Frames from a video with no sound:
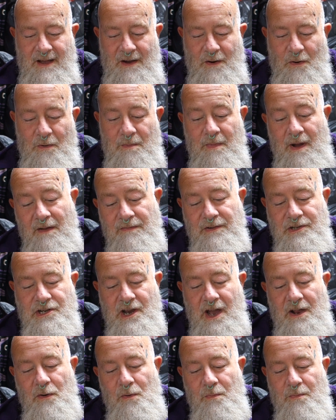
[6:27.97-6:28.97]
or my other
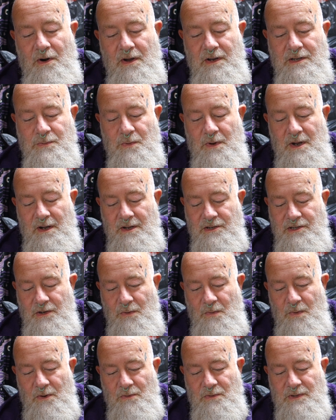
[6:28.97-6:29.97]
channel, Bry's Words. You
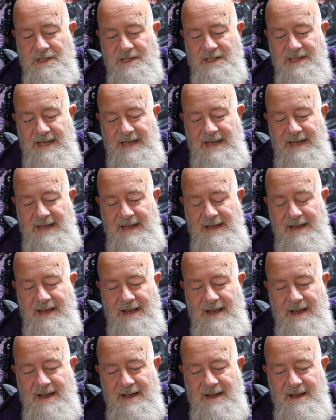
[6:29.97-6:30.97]
will see
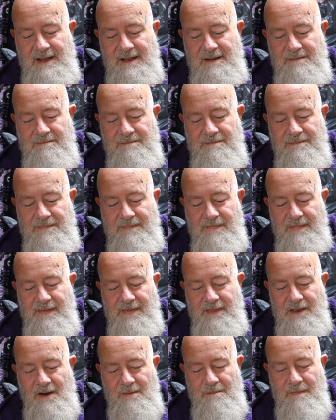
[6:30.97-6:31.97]

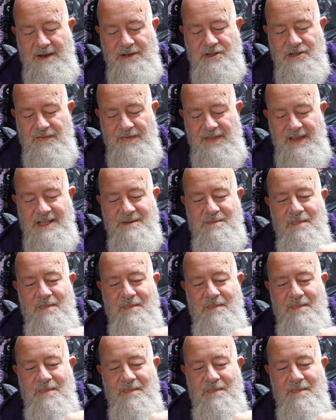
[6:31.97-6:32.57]
that I mentioned these